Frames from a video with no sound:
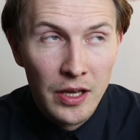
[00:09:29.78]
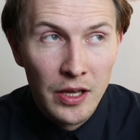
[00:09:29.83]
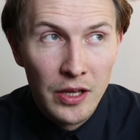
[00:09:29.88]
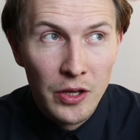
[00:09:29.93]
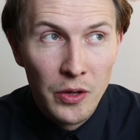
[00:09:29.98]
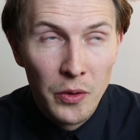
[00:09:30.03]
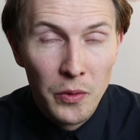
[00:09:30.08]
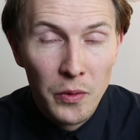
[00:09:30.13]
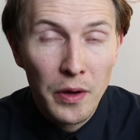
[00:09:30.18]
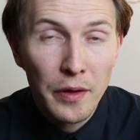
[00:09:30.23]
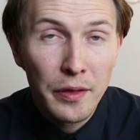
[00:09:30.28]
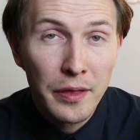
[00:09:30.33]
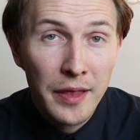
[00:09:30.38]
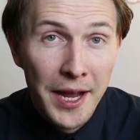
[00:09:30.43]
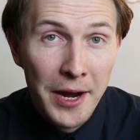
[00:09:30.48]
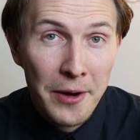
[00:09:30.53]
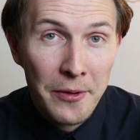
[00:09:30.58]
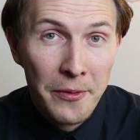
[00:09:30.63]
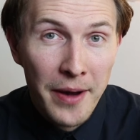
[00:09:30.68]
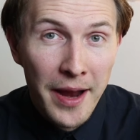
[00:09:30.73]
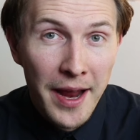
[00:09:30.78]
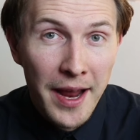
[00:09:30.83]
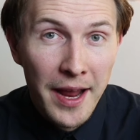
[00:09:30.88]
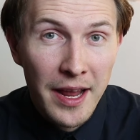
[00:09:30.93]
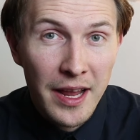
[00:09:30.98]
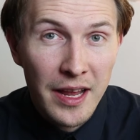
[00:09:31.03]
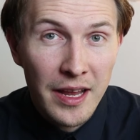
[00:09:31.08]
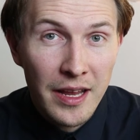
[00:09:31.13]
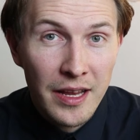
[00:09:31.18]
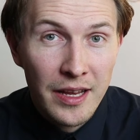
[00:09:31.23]
your Roth
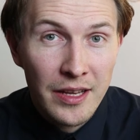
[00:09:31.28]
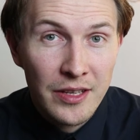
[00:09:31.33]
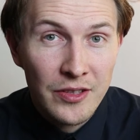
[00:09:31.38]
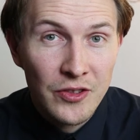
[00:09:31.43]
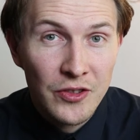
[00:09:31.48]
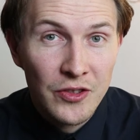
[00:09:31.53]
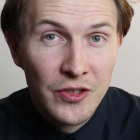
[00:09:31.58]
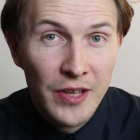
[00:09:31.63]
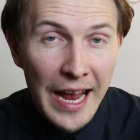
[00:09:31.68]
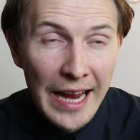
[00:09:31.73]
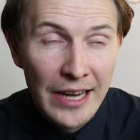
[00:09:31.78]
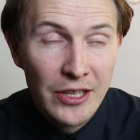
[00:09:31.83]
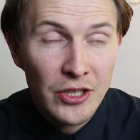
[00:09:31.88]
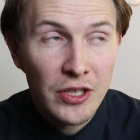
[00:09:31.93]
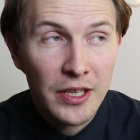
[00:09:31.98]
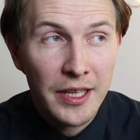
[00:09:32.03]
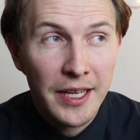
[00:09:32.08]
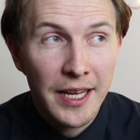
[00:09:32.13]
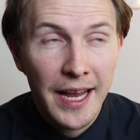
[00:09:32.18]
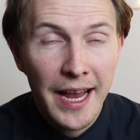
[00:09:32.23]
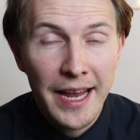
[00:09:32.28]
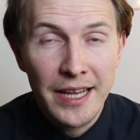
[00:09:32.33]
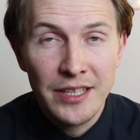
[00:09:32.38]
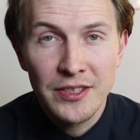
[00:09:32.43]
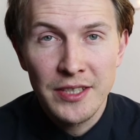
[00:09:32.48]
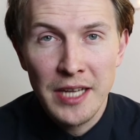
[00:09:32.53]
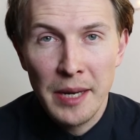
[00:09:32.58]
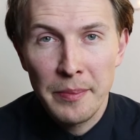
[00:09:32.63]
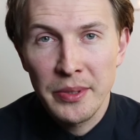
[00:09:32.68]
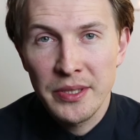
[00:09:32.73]
IRA is actually a
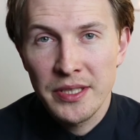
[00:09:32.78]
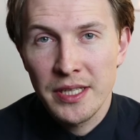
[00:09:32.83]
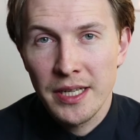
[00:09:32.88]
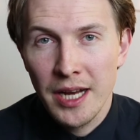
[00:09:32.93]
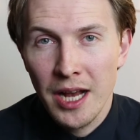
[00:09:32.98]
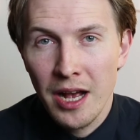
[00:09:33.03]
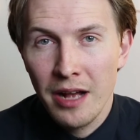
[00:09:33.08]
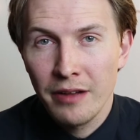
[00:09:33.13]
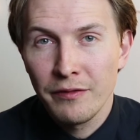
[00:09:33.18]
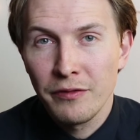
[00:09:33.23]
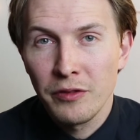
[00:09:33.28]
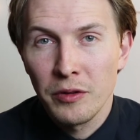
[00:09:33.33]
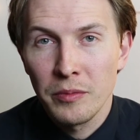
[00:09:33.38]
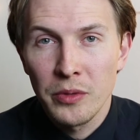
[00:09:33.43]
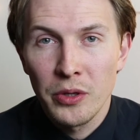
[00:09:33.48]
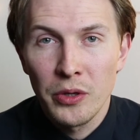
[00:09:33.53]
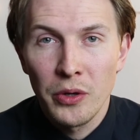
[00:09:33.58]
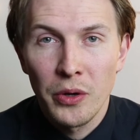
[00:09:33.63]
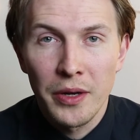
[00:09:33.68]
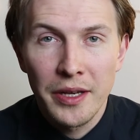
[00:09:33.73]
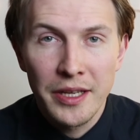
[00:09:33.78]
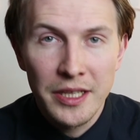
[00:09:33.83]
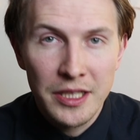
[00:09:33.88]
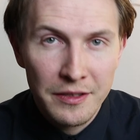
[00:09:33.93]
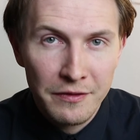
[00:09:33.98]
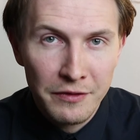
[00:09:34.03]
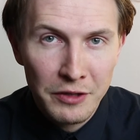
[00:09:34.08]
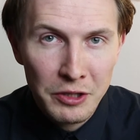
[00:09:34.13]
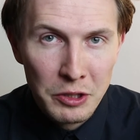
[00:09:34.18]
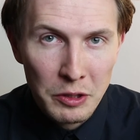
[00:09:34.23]
separate account from your
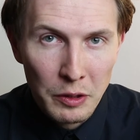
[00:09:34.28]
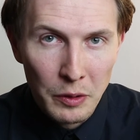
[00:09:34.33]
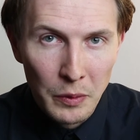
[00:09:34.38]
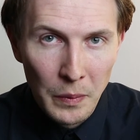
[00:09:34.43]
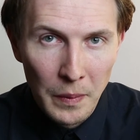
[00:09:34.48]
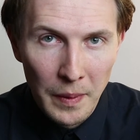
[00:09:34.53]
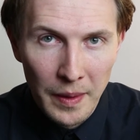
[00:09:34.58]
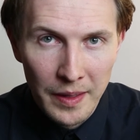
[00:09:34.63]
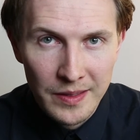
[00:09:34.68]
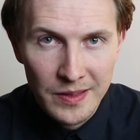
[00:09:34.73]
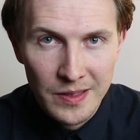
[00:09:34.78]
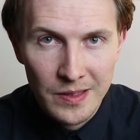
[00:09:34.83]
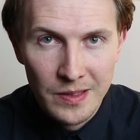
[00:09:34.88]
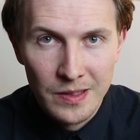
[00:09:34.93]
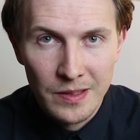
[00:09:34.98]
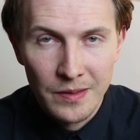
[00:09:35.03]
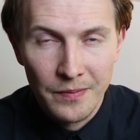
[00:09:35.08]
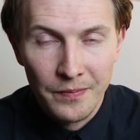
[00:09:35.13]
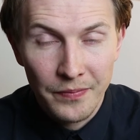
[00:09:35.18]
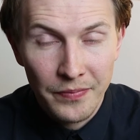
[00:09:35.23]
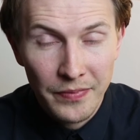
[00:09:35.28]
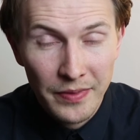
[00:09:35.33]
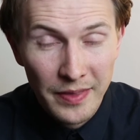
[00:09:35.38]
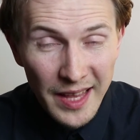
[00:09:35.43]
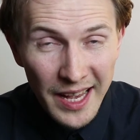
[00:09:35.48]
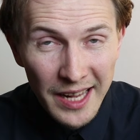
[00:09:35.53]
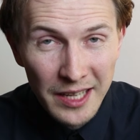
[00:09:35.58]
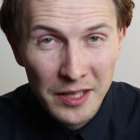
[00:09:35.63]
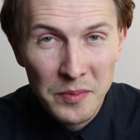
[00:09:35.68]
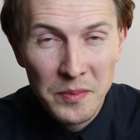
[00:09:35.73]
individual ones.
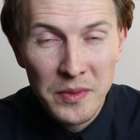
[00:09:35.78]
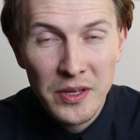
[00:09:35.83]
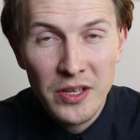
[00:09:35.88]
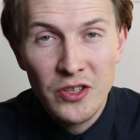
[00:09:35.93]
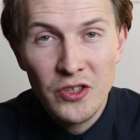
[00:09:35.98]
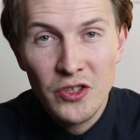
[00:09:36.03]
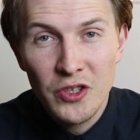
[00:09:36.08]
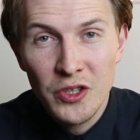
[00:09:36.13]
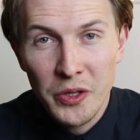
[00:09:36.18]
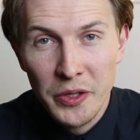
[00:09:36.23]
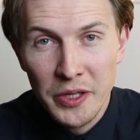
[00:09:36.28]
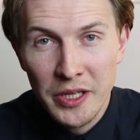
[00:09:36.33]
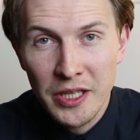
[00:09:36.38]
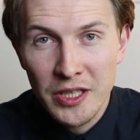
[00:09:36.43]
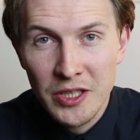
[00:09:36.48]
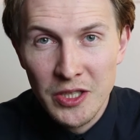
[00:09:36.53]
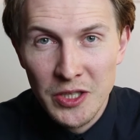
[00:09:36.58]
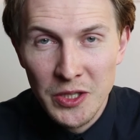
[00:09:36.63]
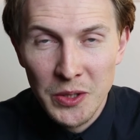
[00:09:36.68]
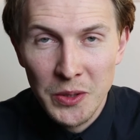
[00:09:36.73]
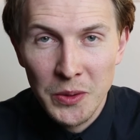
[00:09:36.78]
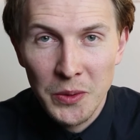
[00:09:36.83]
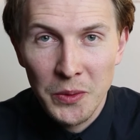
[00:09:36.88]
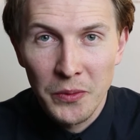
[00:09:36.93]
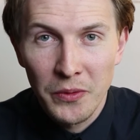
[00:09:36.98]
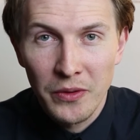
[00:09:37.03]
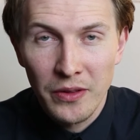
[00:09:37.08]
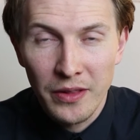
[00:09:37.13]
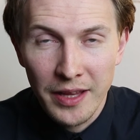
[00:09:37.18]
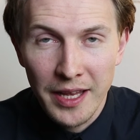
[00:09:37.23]
That means you need
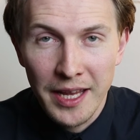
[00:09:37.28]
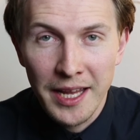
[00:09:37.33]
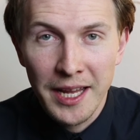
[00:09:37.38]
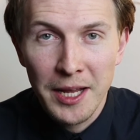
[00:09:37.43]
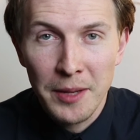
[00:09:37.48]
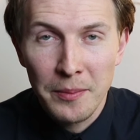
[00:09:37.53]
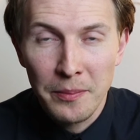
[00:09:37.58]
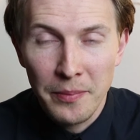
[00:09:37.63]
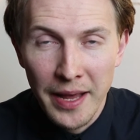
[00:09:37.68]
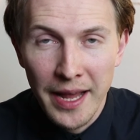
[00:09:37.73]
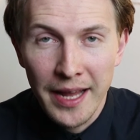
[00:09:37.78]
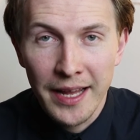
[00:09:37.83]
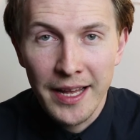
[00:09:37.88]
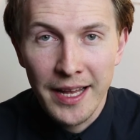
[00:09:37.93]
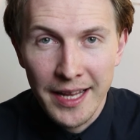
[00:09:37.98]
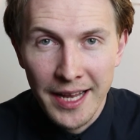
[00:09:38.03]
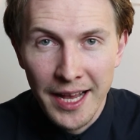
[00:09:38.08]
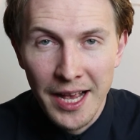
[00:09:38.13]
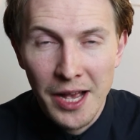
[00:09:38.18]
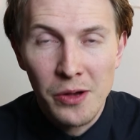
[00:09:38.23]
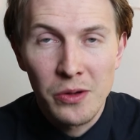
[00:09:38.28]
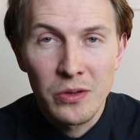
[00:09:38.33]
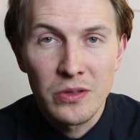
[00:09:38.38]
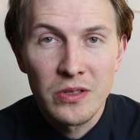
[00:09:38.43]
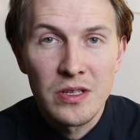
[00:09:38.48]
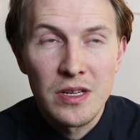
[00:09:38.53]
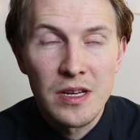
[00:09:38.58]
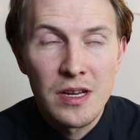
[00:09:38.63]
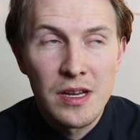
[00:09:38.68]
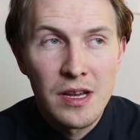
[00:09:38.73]
to link a bank
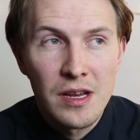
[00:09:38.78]
account